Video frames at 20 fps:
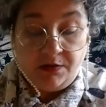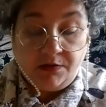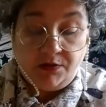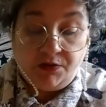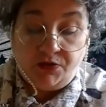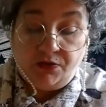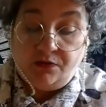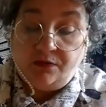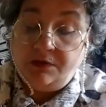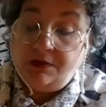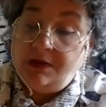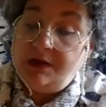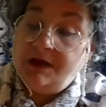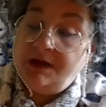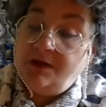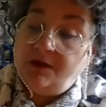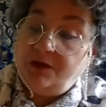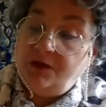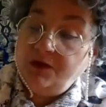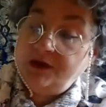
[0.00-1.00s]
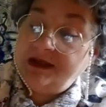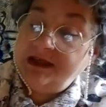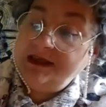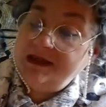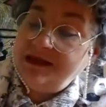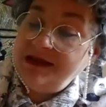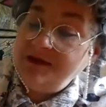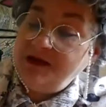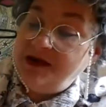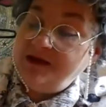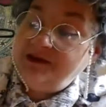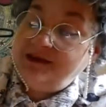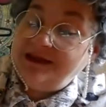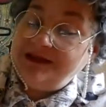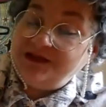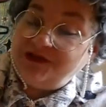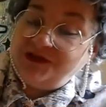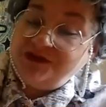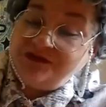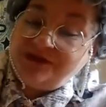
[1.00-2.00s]
So, look at them, oh,
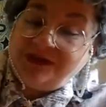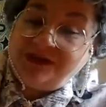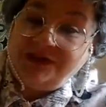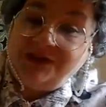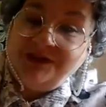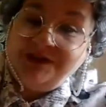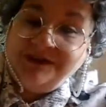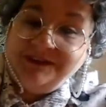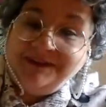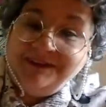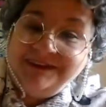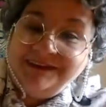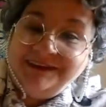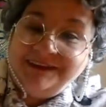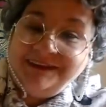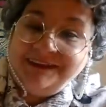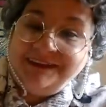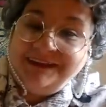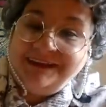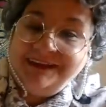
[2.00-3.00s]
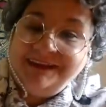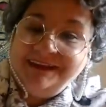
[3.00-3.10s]
they're so cute, look.